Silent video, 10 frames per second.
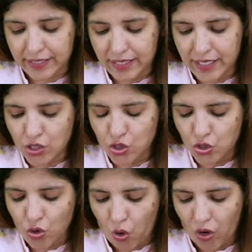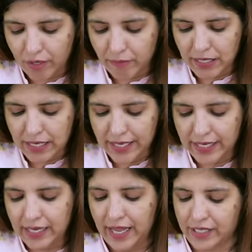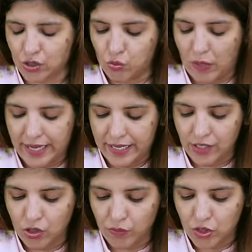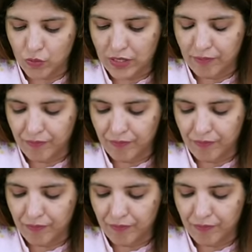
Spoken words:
is normal in XY individual.